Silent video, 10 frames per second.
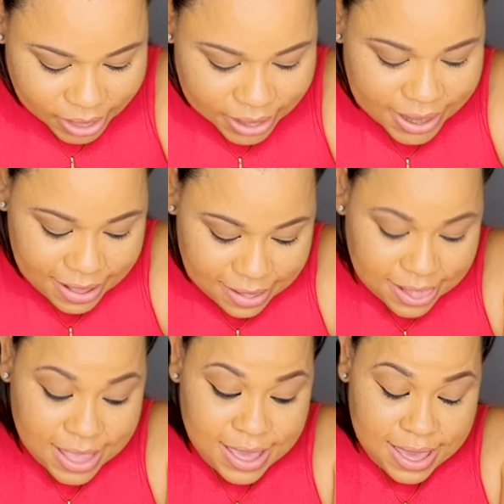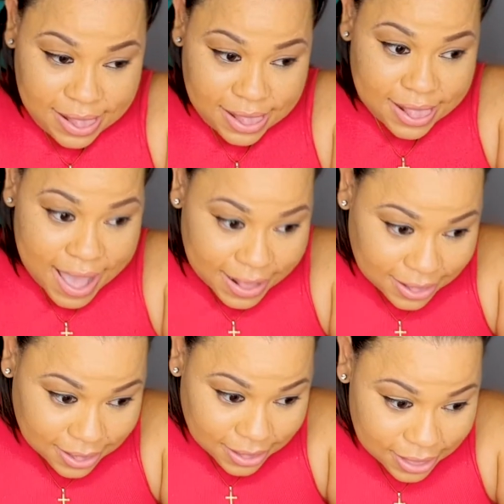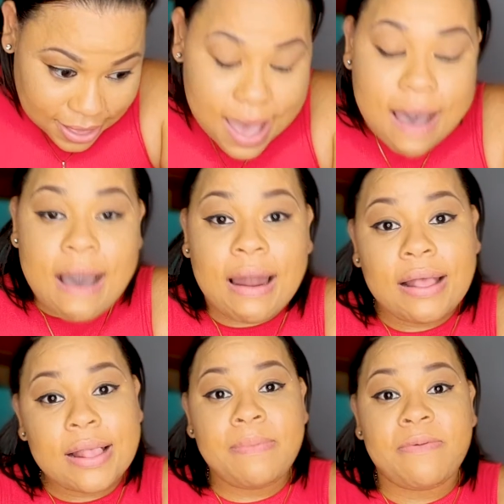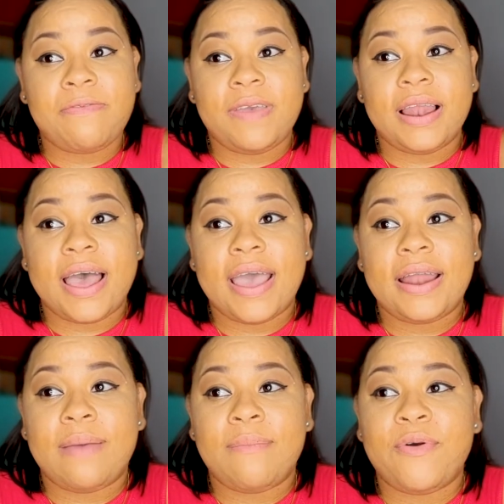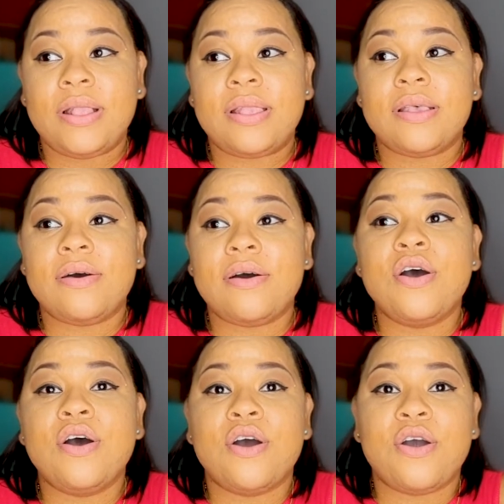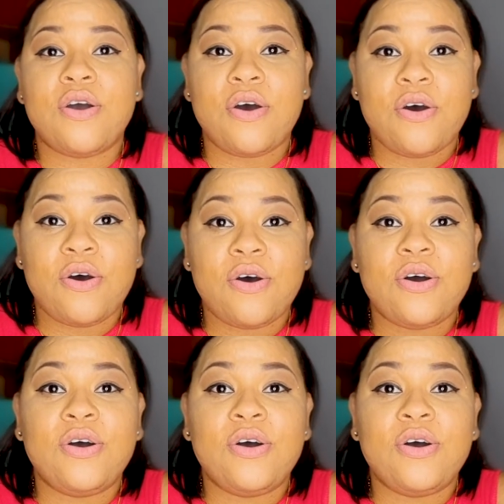Next thing is that a lot of people feel like them going to go